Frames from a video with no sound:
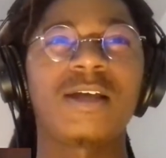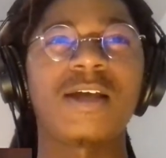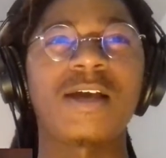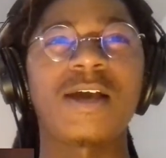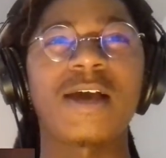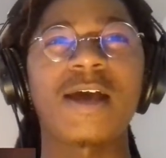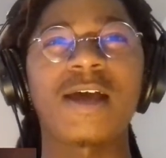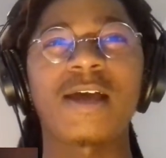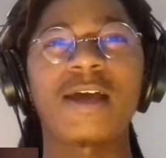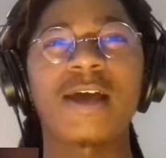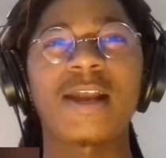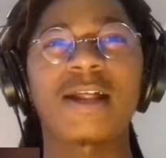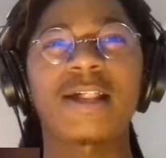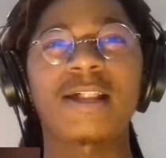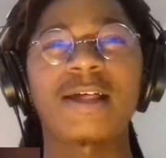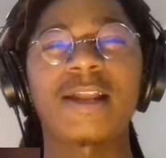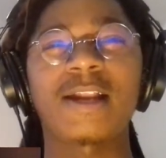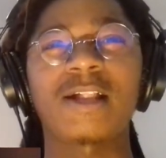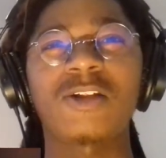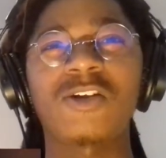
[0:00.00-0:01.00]
Yeah, I had
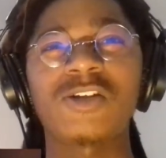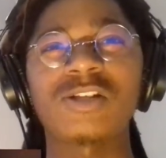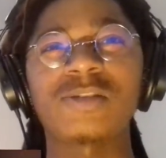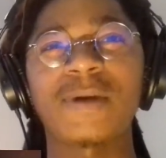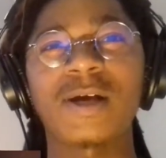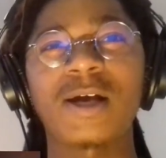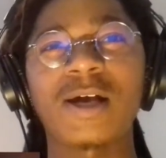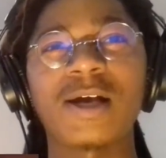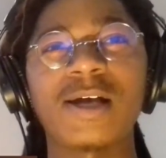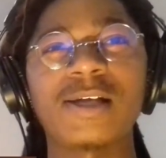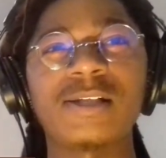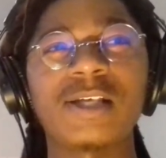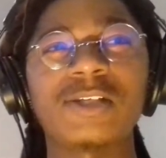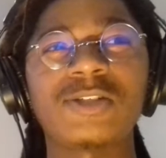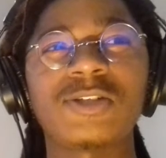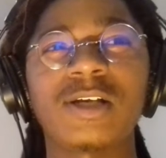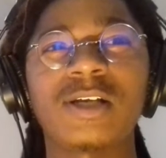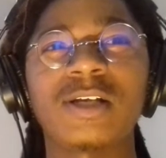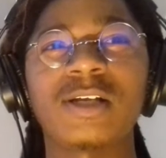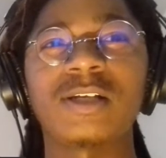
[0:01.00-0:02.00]
to, had to close my eyes.
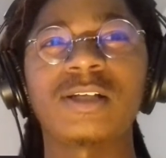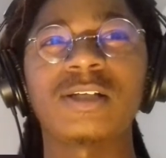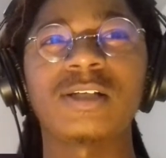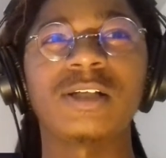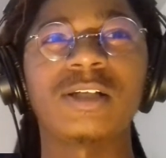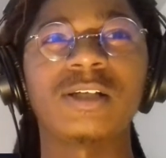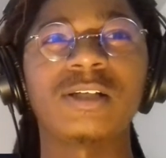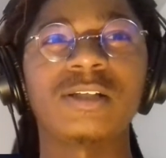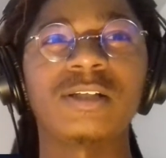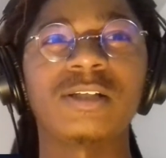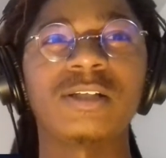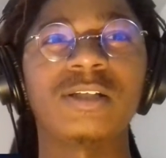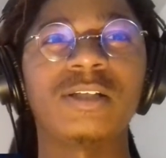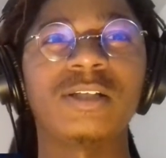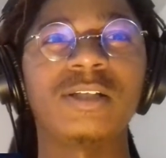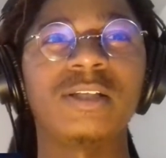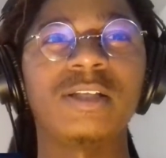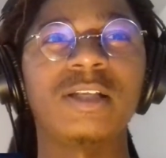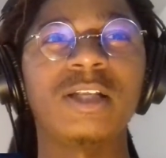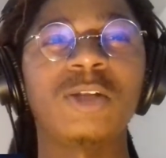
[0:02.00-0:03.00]
They tried to.
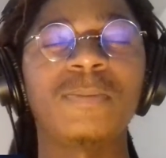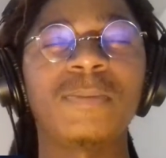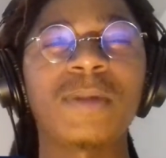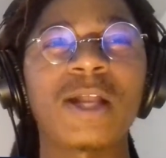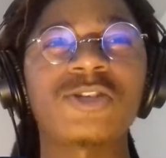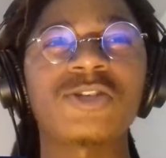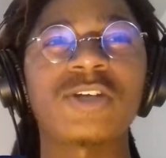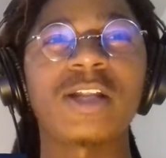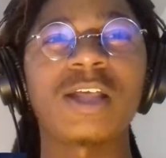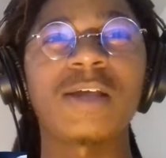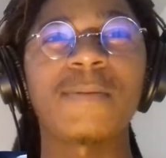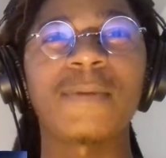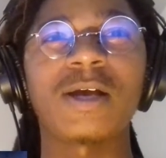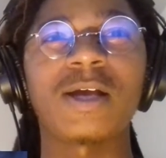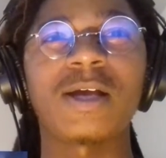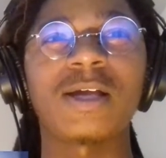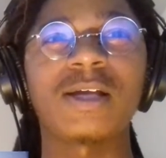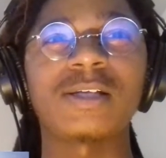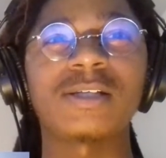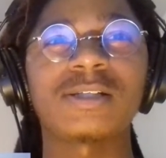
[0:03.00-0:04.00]
The Illuminati tried to get
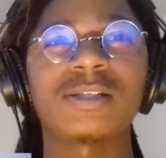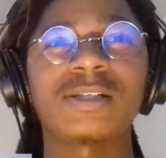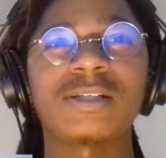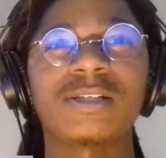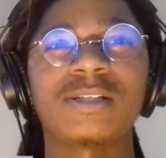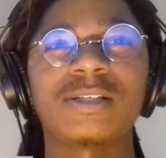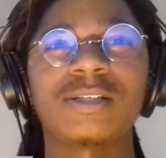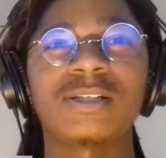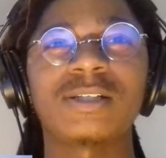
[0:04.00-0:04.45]
my ass.